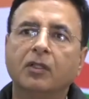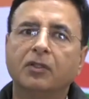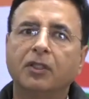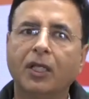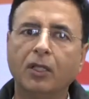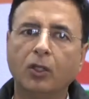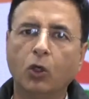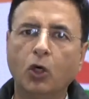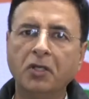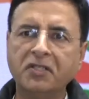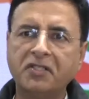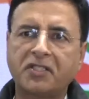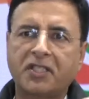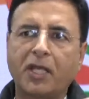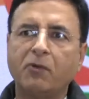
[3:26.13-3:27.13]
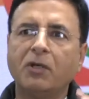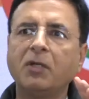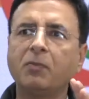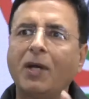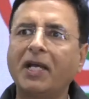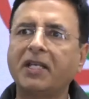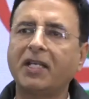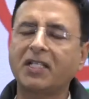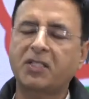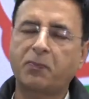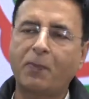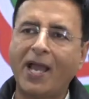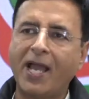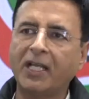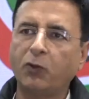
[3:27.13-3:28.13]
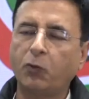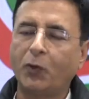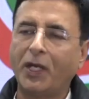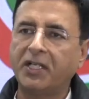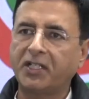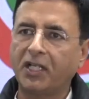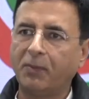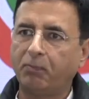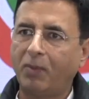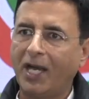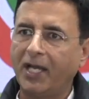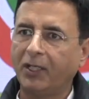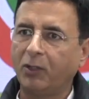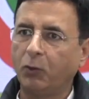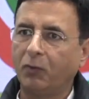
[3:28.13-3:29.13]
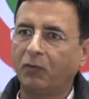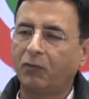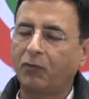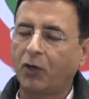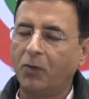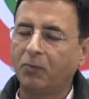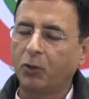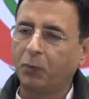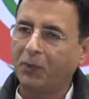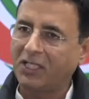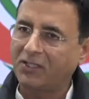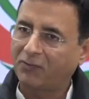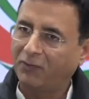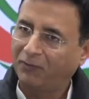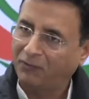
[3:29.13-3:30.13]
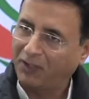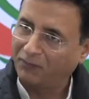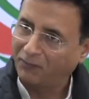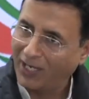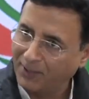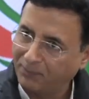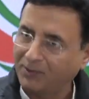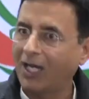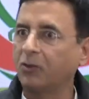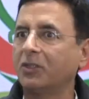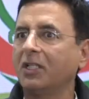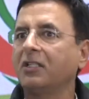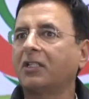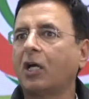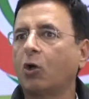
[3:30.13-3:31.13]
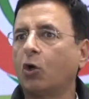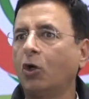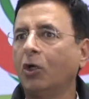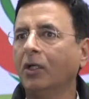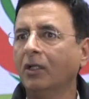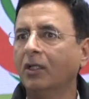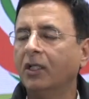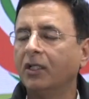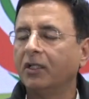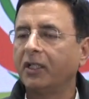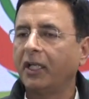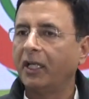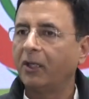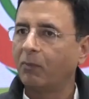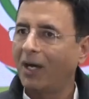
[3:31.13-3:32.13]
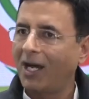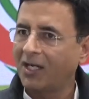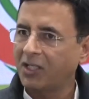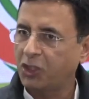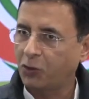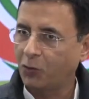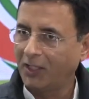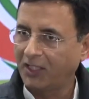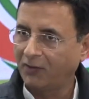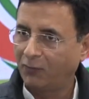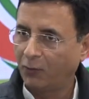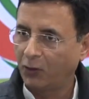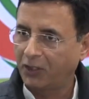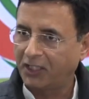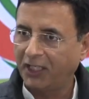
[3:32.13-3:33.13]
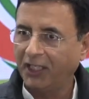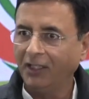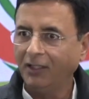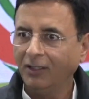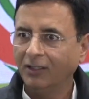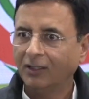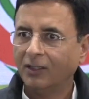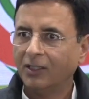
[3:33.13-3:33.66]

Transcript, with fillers: the loans given by Yes Bank went up by from rupees fifty-five thousand crore in March twenty fourteen